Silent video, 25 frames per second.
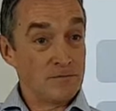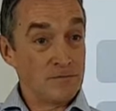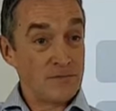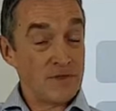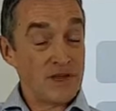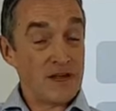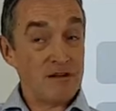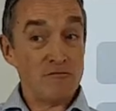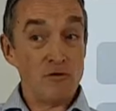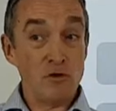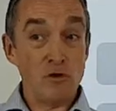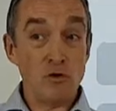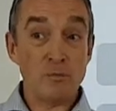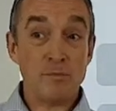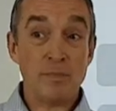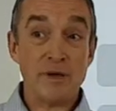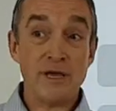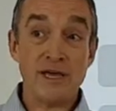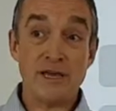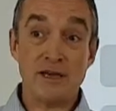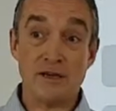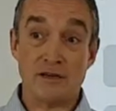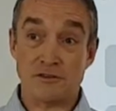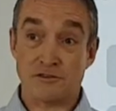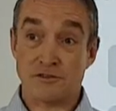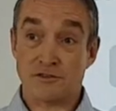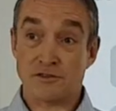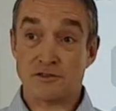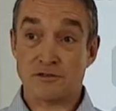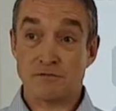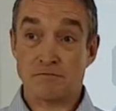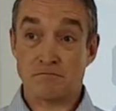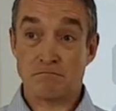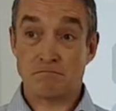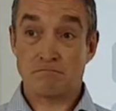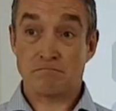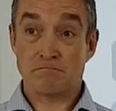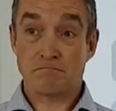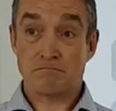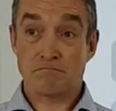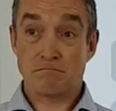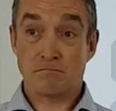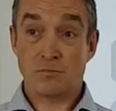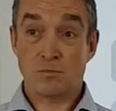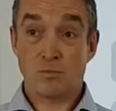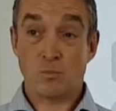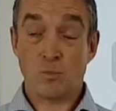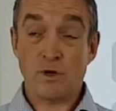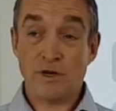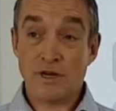They're all peers,
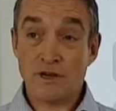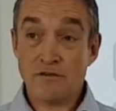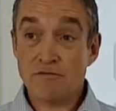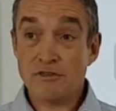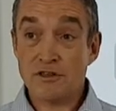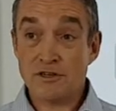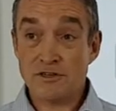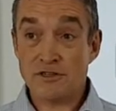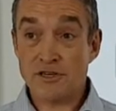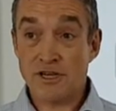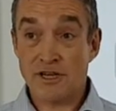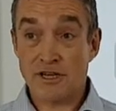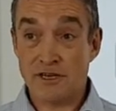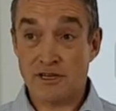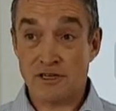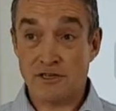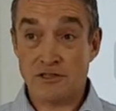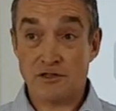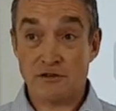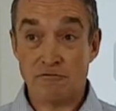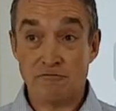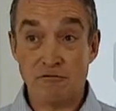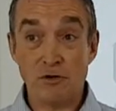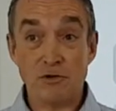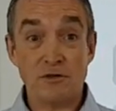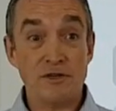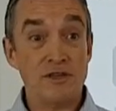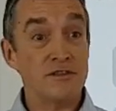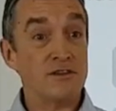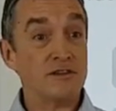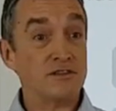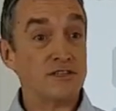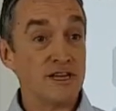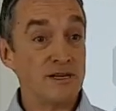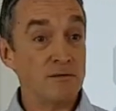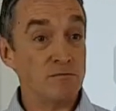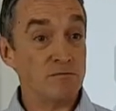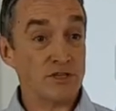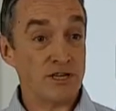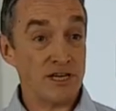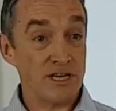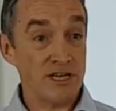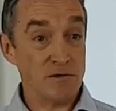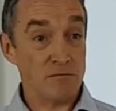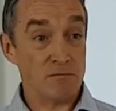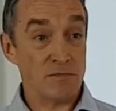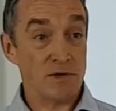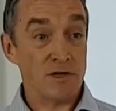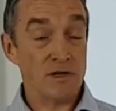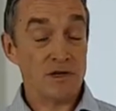whatever the size. They're all in the same
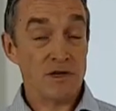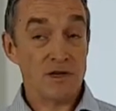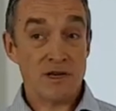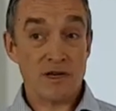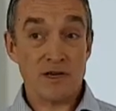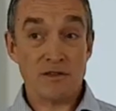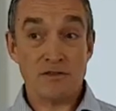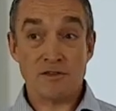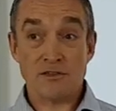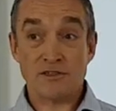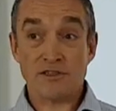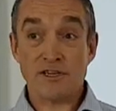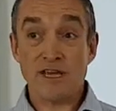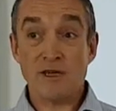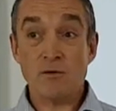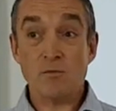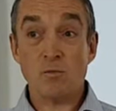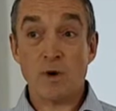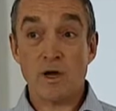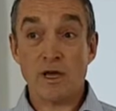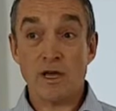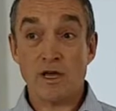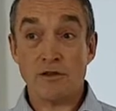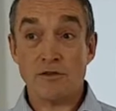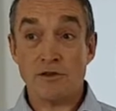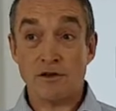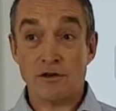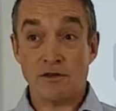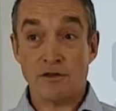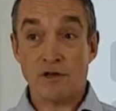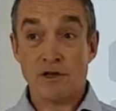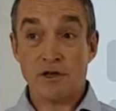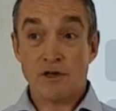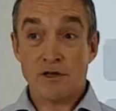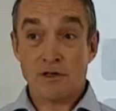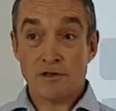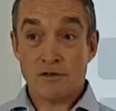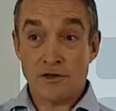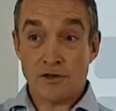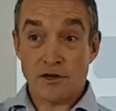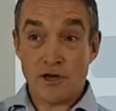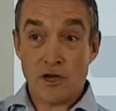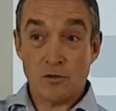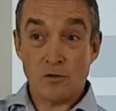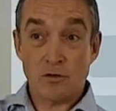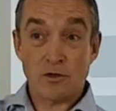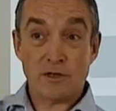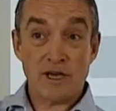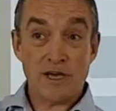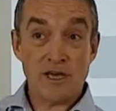team, in the same way that the
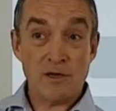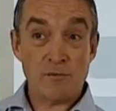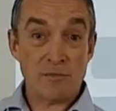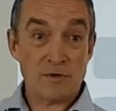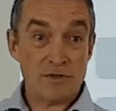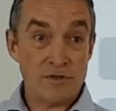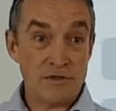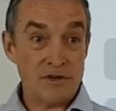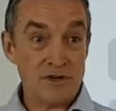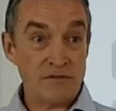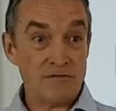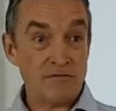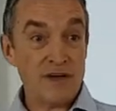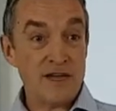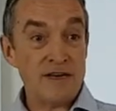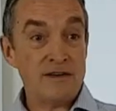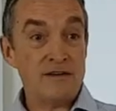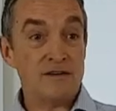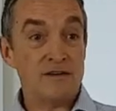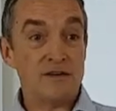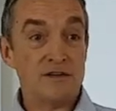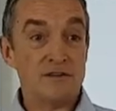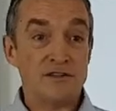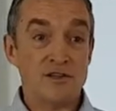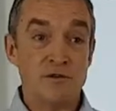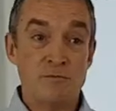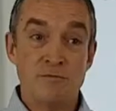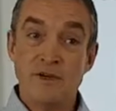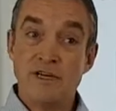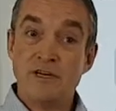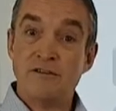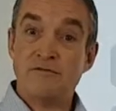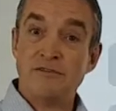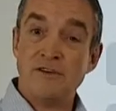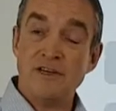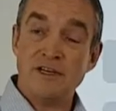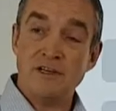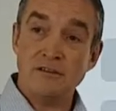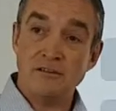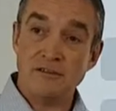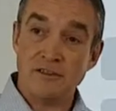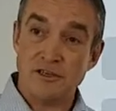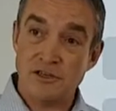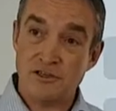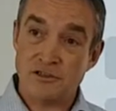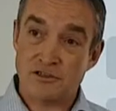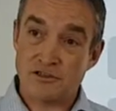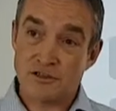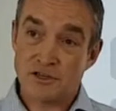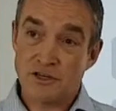goalkeeper, the defenders, the
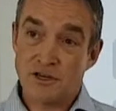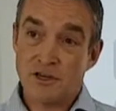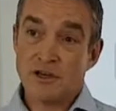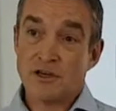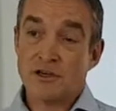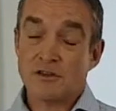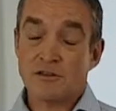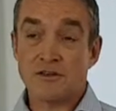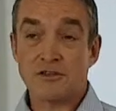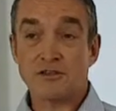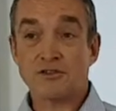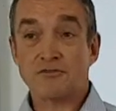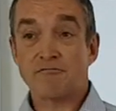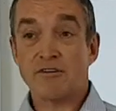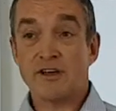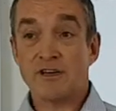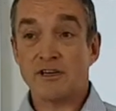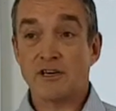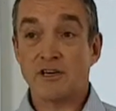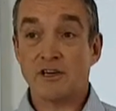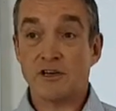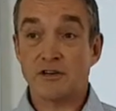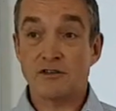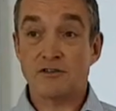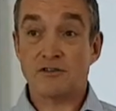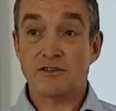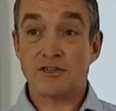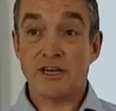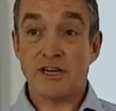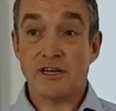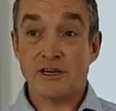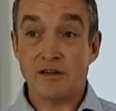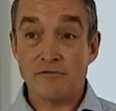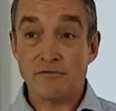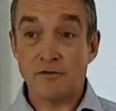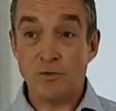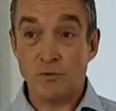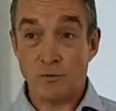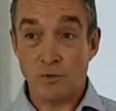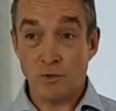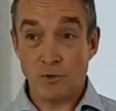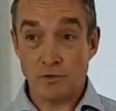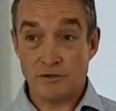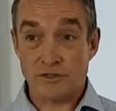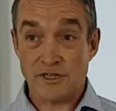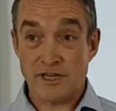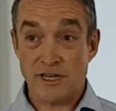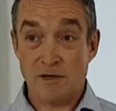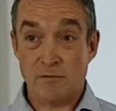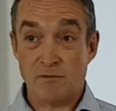midfielders, the strikers in a football
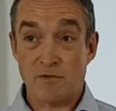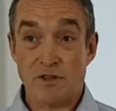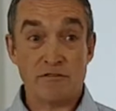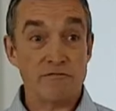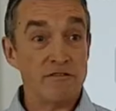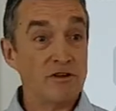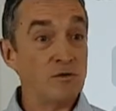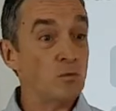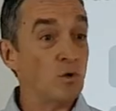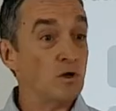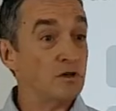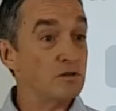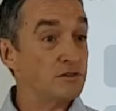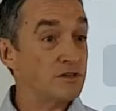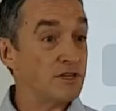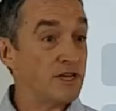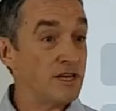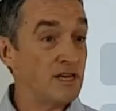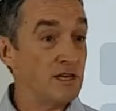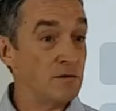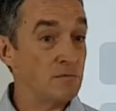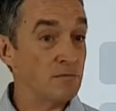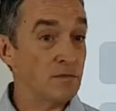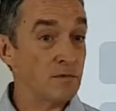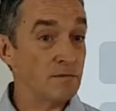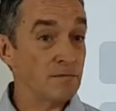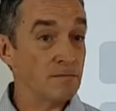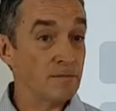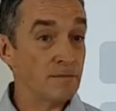team. They're in one team.